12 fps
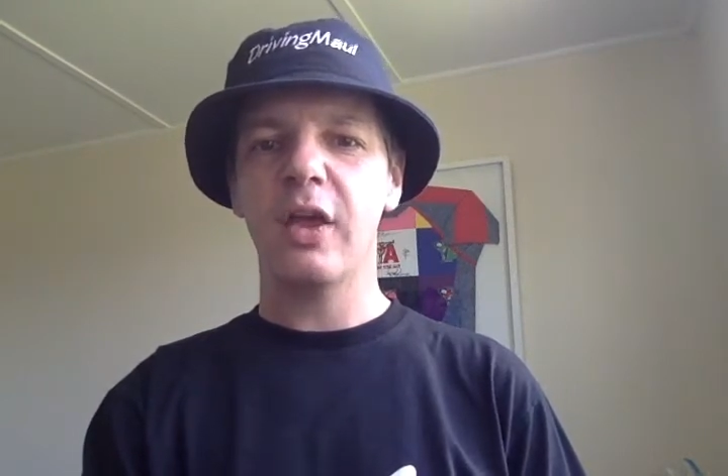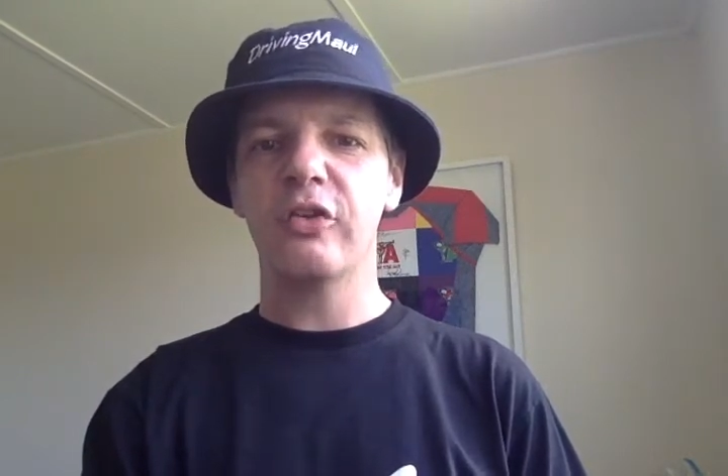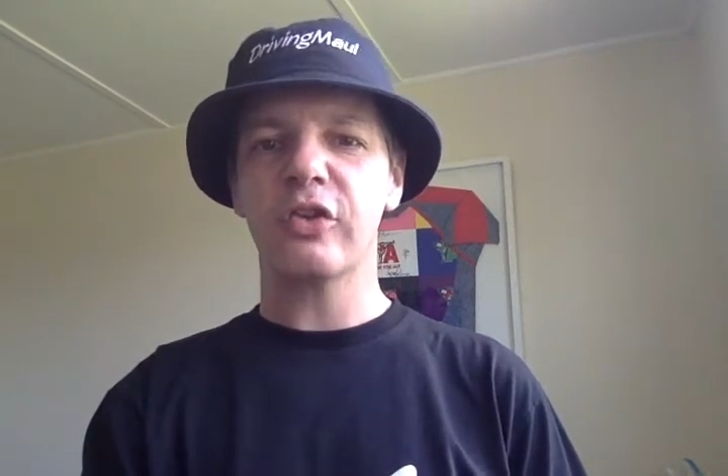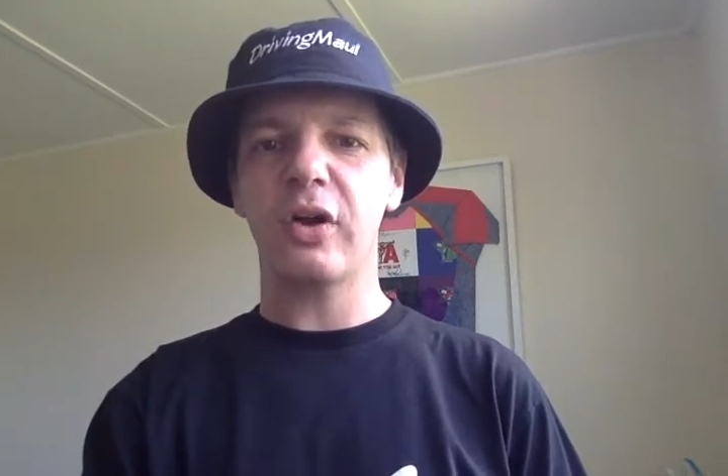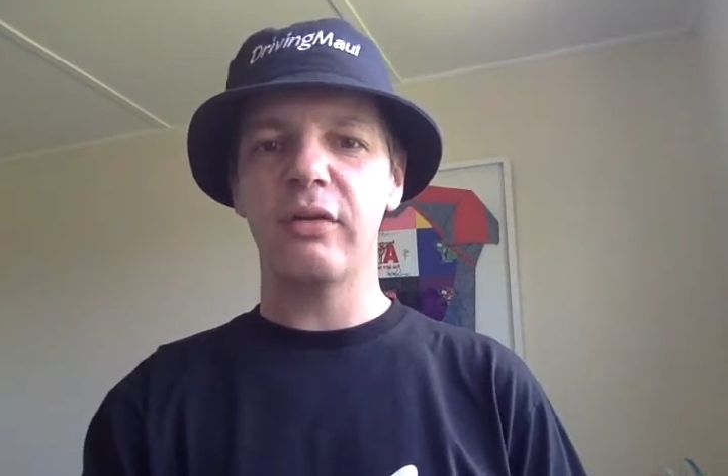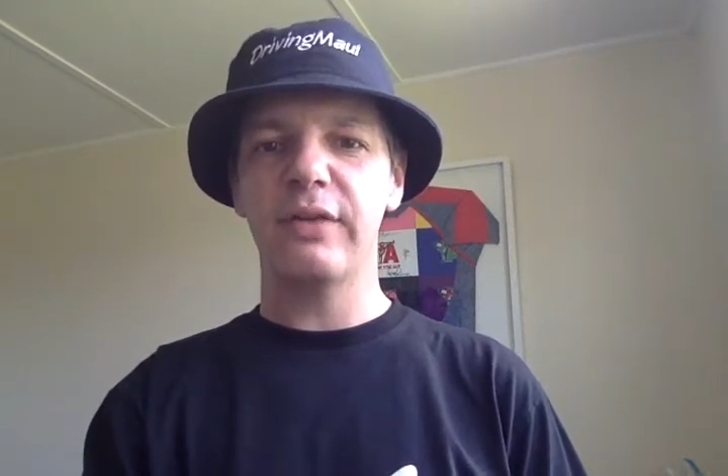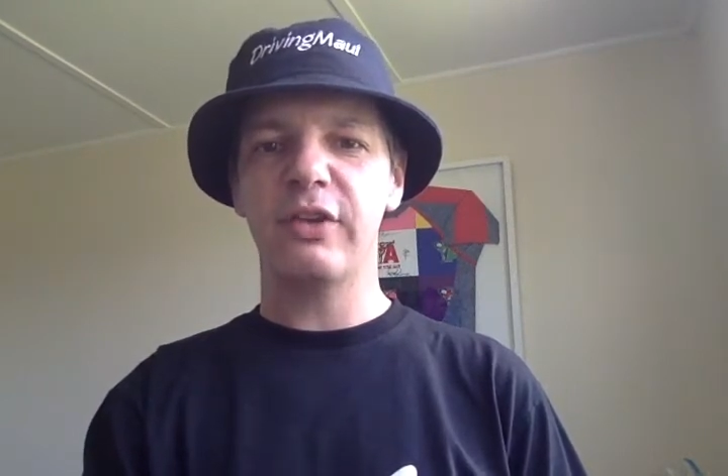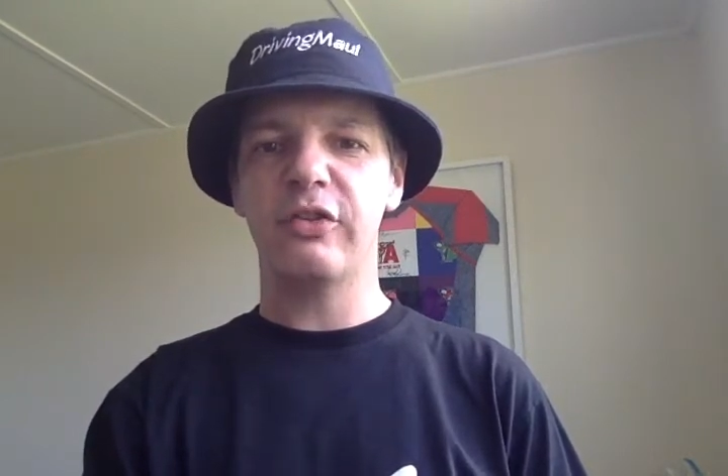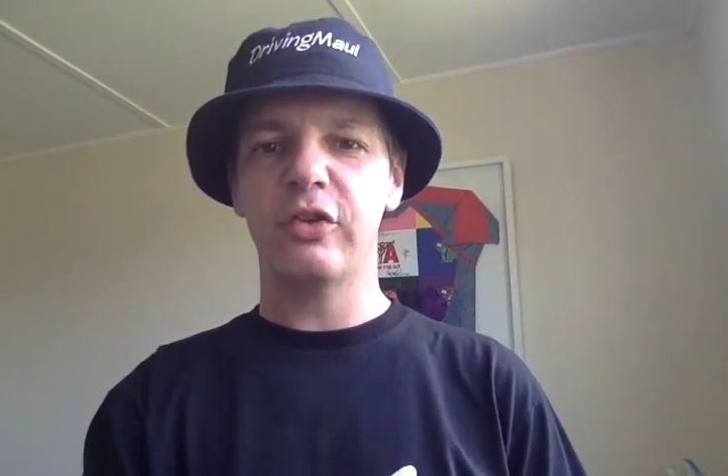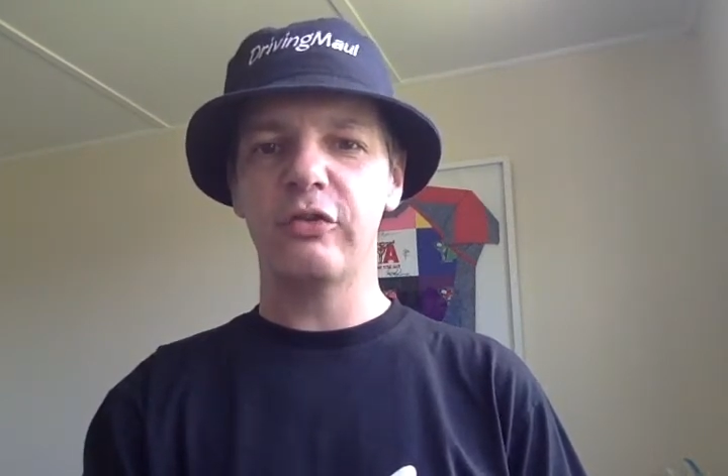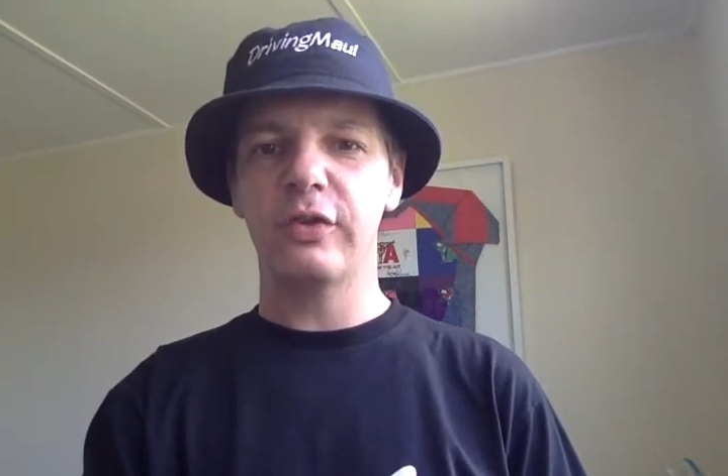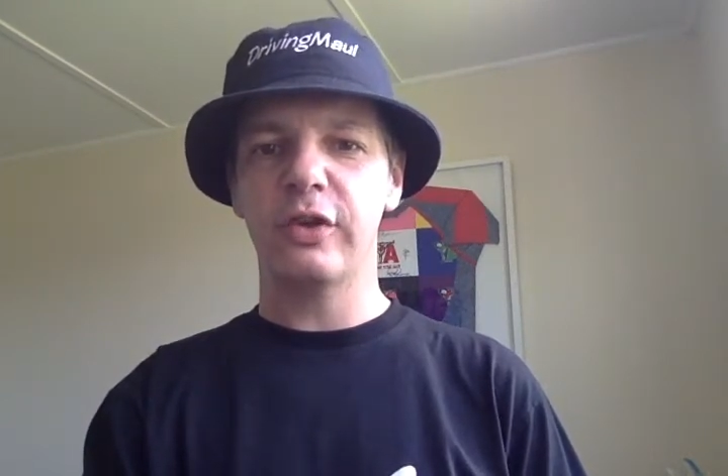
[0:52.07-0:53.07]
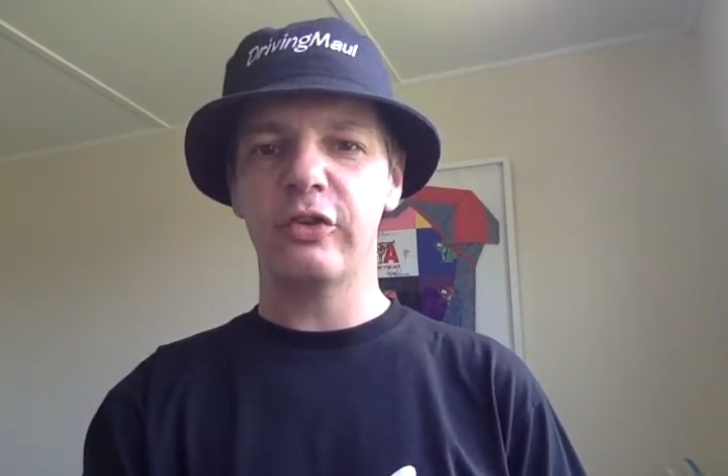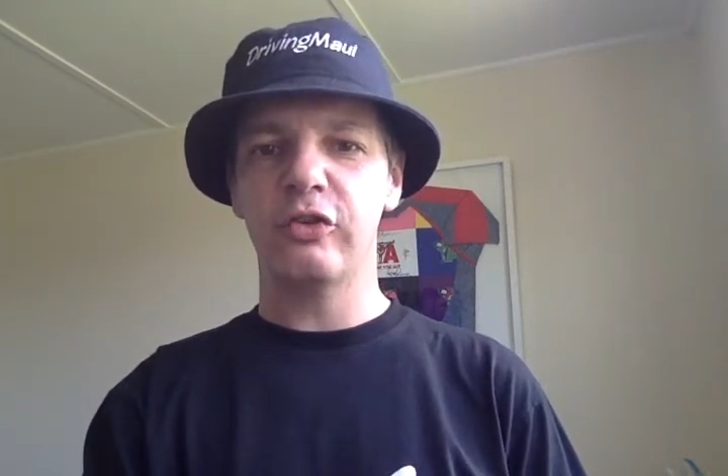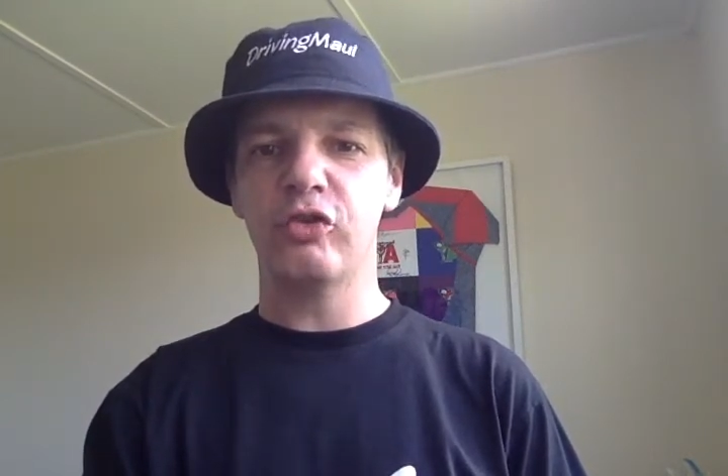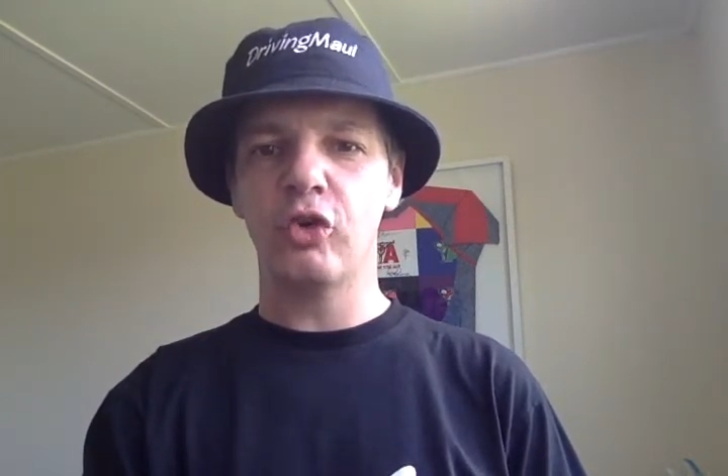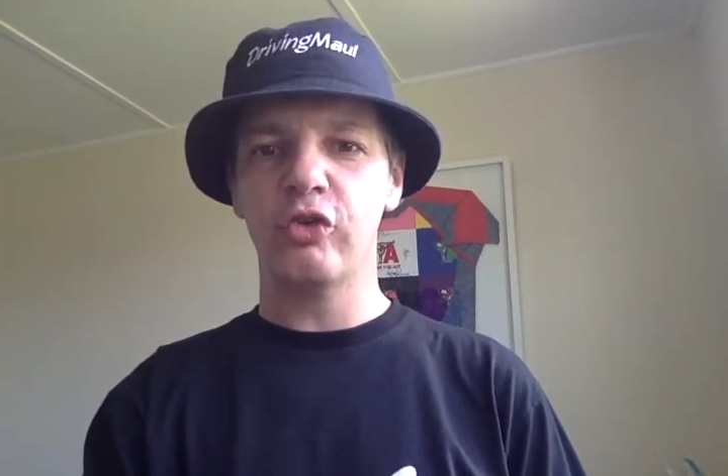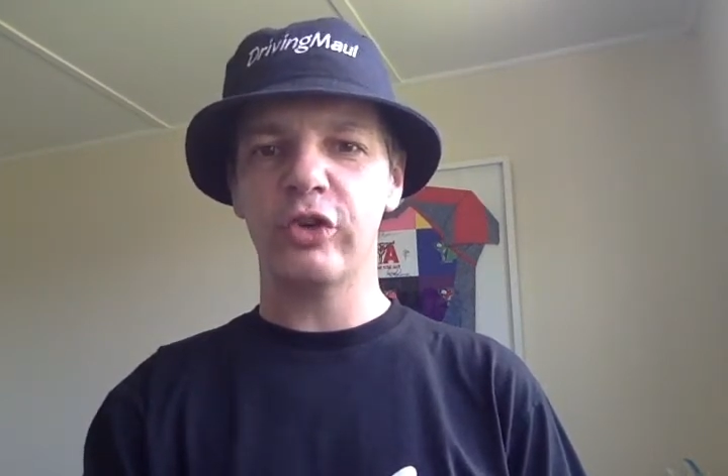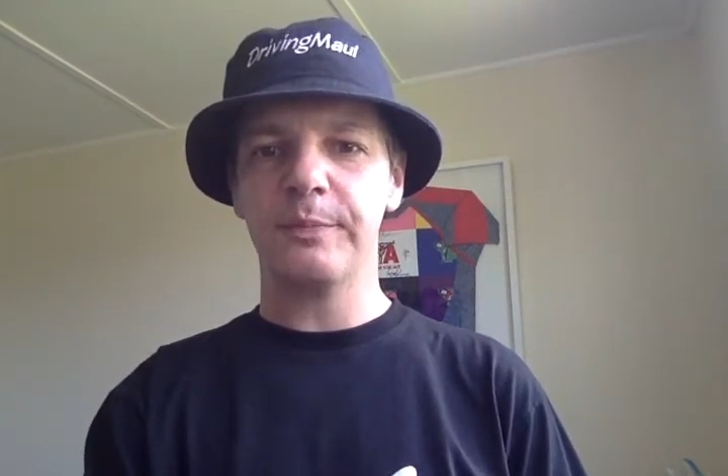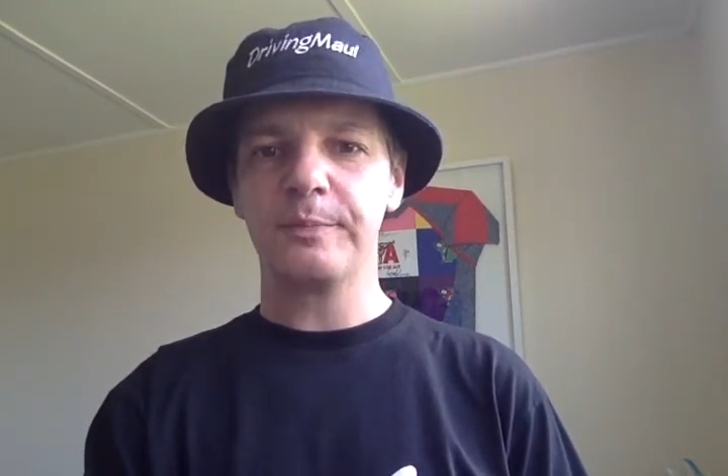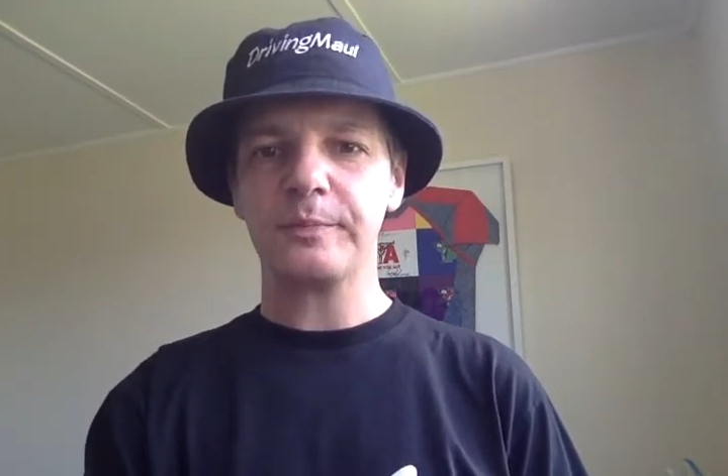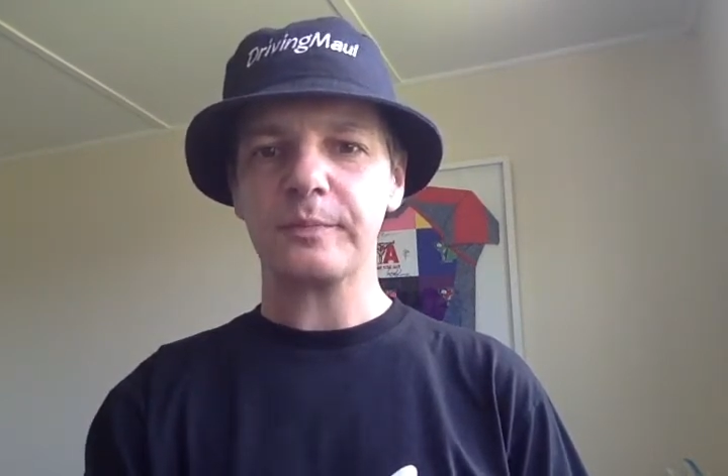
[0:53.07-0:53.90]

Scotland versus Georgia.